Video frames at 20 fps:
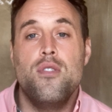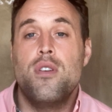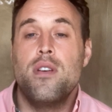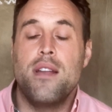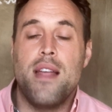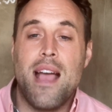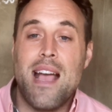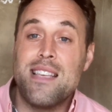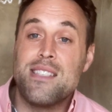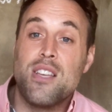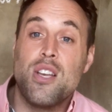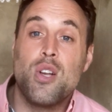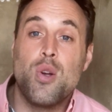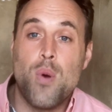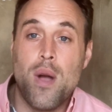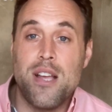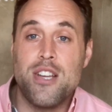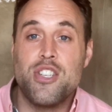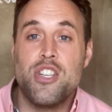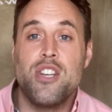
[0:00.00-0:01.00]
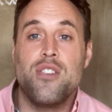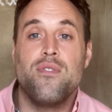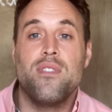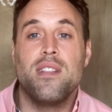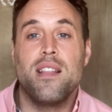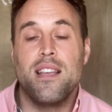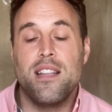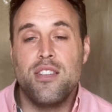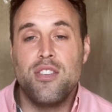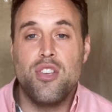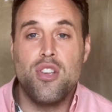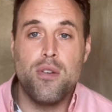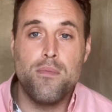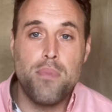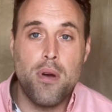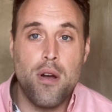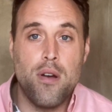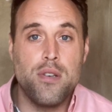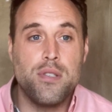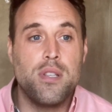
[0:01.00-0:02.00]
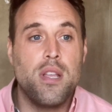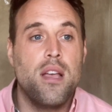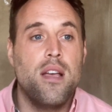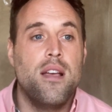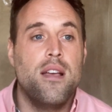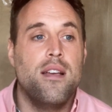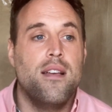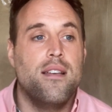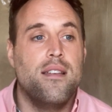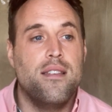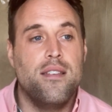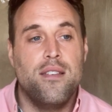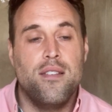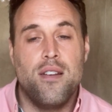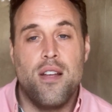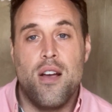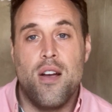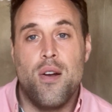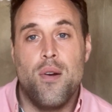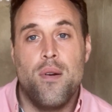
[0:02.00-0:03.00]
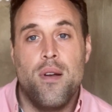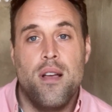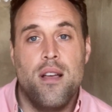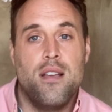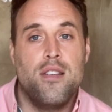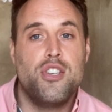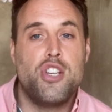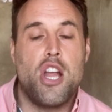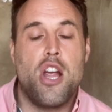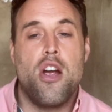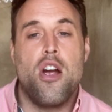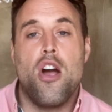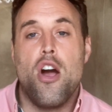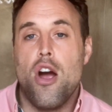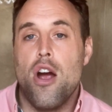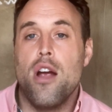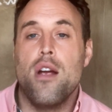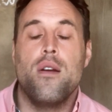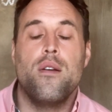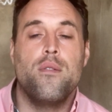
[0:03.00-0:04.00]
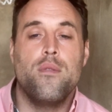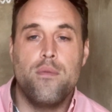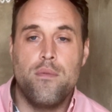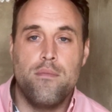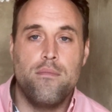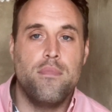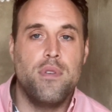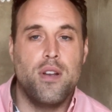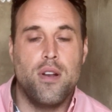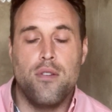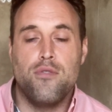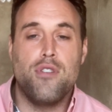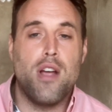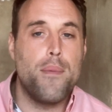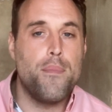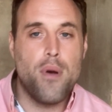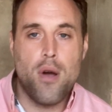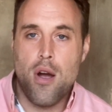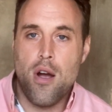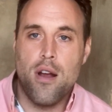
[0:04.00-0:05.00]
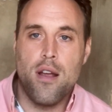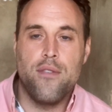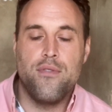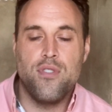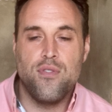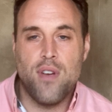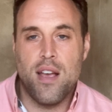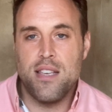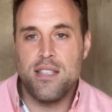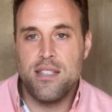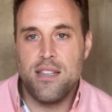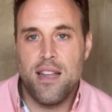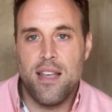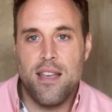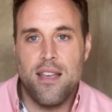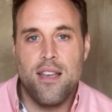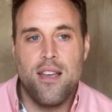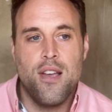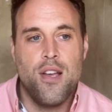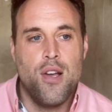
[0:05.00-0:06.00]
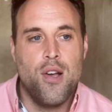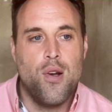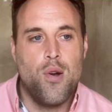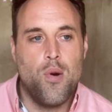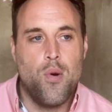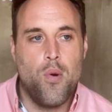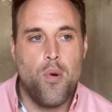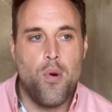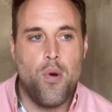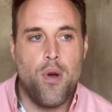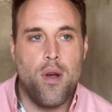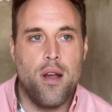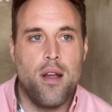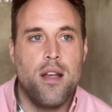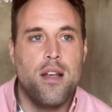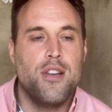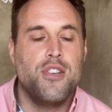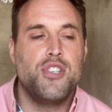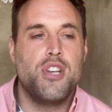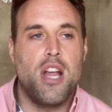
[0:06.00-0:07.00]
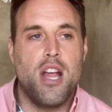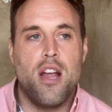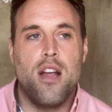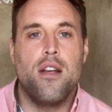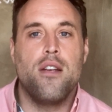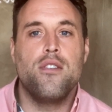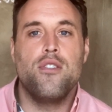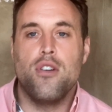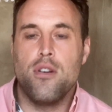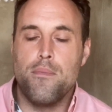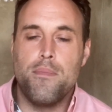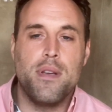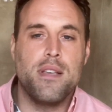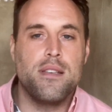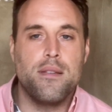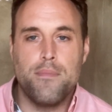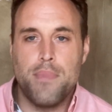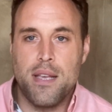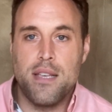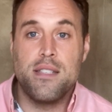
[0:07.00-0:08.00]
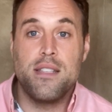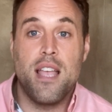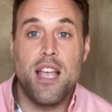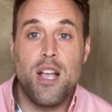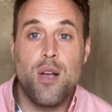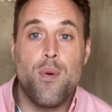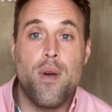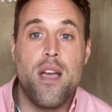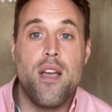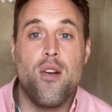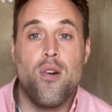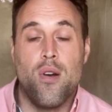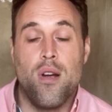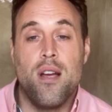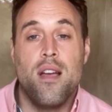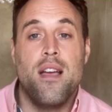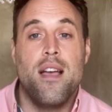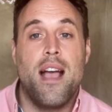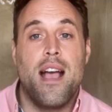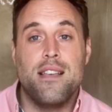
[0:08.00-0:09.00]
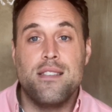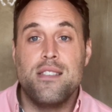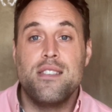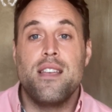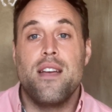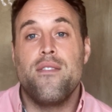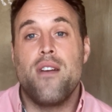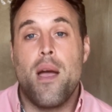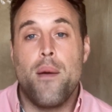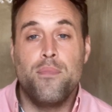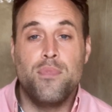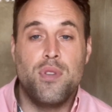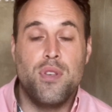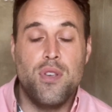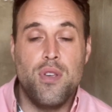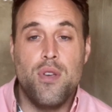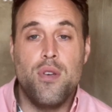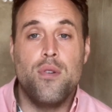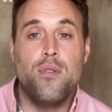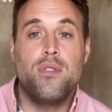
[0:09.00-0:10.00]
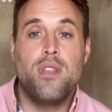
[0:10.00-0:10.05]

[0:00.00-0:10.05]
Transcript: You can ask a question related to your post, share a heart, drop a heart if you resonate, or share your biggest takeaway, or has this ever happened to you?